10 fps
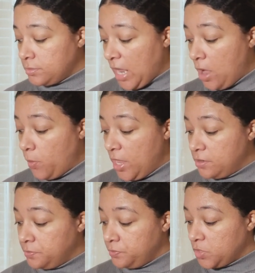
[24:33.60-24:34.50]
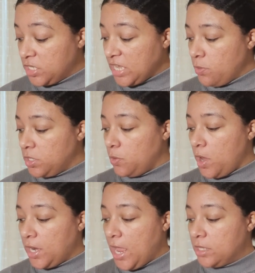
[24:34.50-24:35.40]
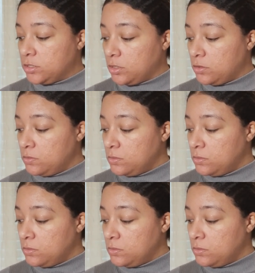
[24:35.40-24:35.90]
I'll wait because I really want to answer